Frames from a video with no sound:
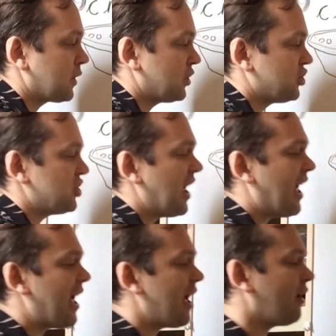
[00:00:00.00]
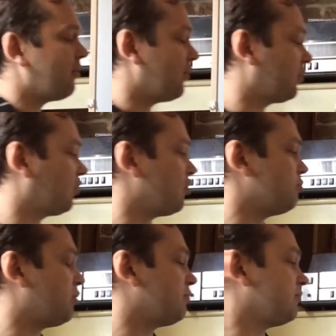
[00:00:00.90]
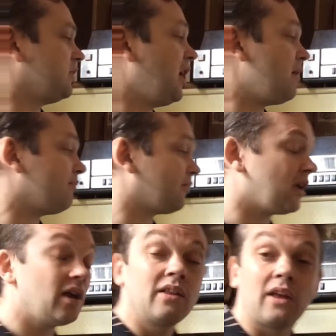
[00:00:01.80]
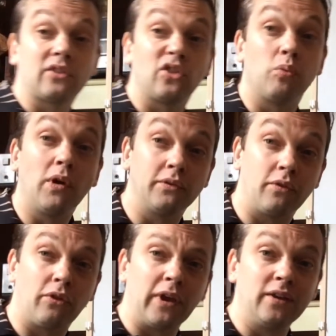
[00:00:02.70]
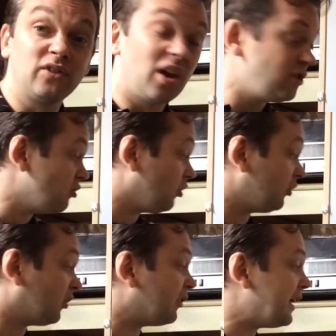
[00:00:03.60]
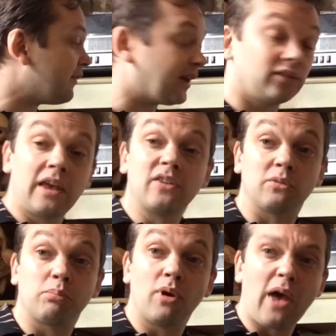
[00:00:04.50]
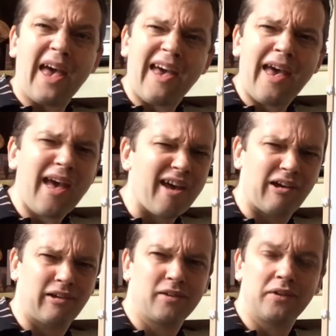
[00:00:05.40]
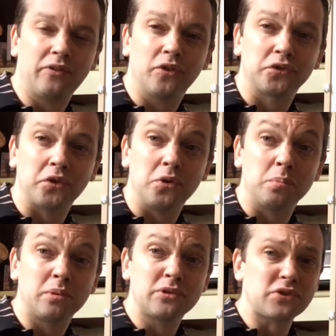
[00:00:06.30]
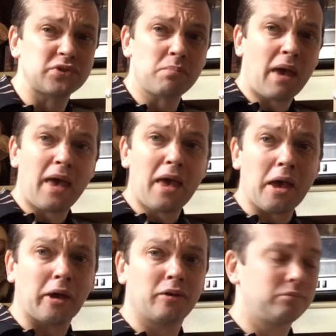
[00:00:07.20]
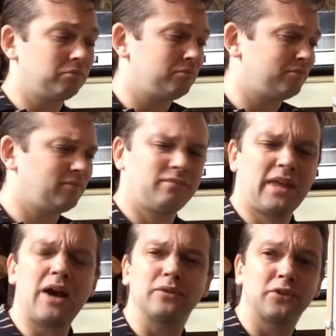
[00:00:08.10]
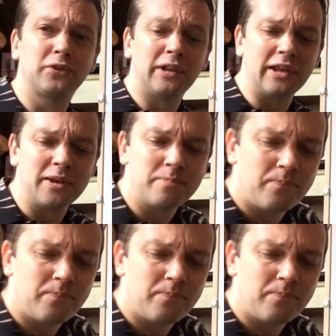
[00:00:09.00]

A chair in the soup. Yeah, that's just one of the things. You could just leave it as it is and put air in the soup. Just some air. How silly.